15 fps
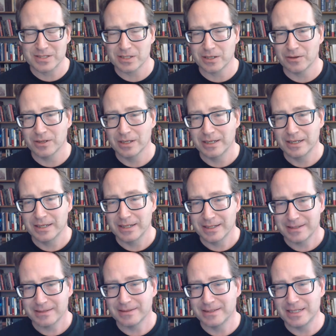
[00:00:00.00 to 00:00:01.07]
So
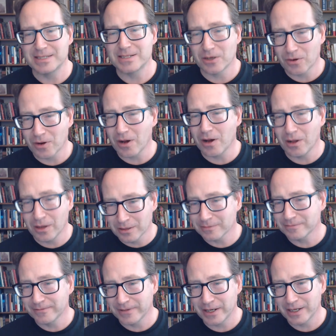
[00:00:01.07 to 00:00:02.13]
these are
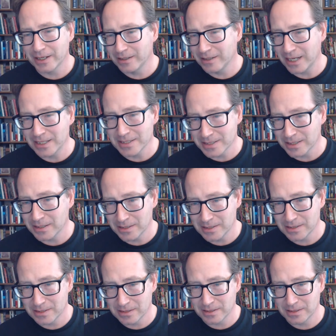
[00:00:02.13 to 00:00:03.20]
all very nascent
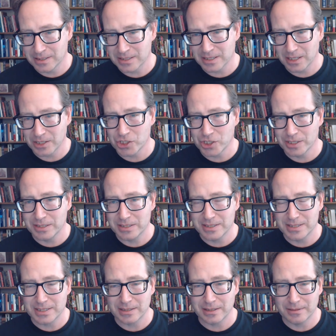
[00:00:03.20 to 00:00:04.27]

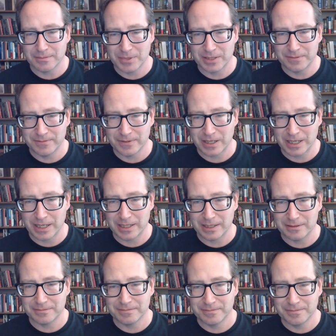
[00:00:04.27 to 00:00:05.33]
discussions, but
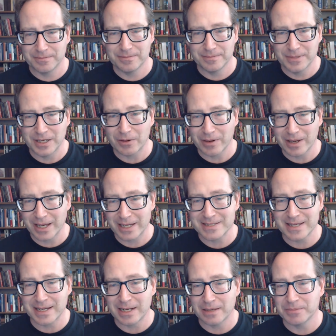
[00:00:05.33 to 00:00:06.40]
very
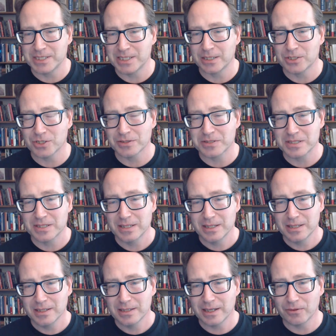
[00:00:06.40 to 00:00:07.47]
exciting potentials
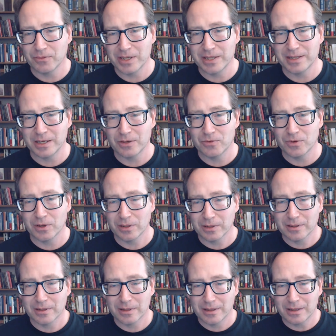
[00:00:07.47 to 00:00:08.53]
that we think
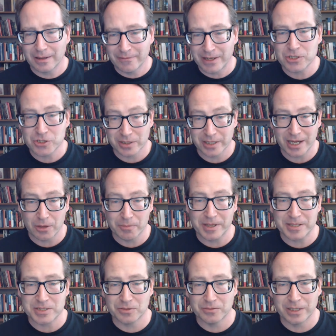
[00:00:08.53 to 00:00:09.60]
will eventually help
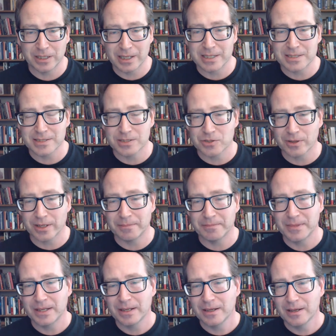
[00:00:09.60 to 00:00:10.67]
us to realize the dream
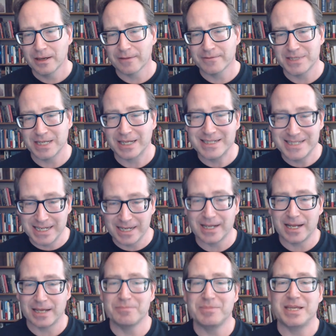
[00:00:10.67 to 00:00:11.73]
of seeing
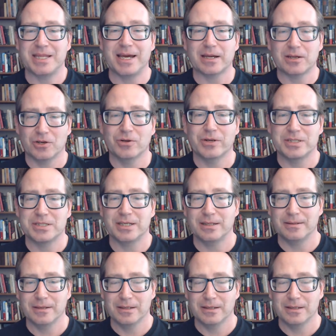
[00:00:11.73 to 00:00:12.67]
DNA be that currency.